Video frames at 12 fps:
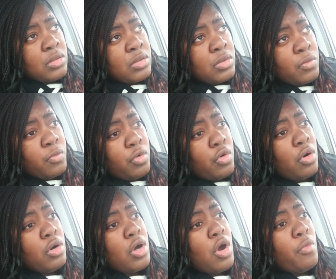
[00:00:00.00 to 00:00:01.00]
We're going to
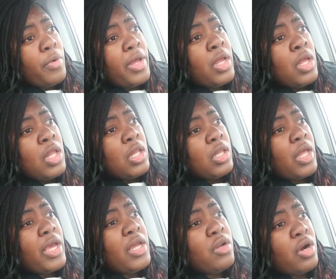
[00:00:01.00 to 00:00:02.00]
go with
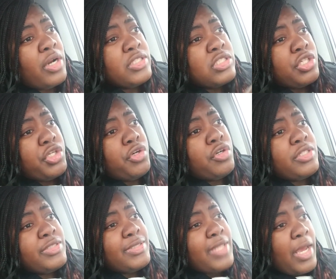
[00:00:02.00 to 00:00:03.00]
laying our insecurities
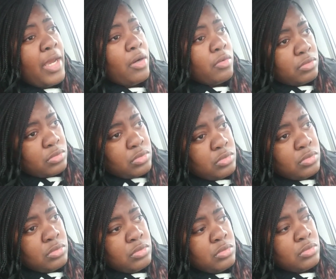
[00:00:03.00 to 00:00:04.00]
down
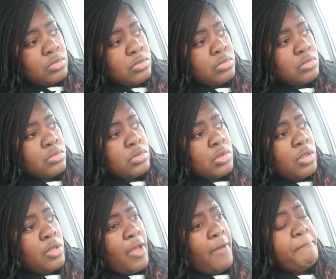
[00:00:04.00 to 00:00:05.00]

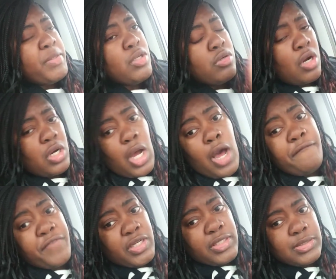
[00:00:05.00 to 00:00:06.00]
and building our
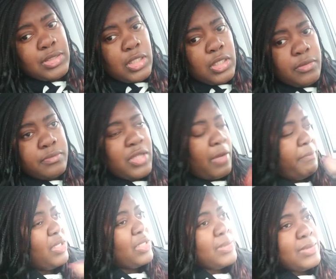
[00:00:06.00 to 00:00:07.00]
confidence up. Not
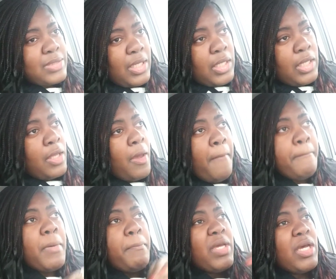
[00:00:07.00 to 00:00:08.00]
conceited, but
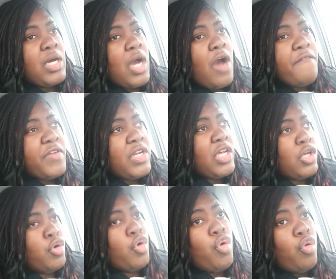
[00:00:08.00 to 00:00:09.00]
being confident in
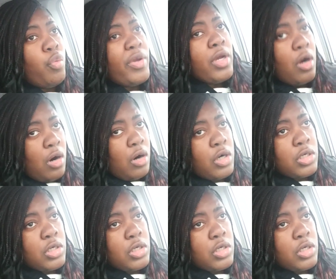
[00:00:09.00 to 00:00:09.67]
who we are.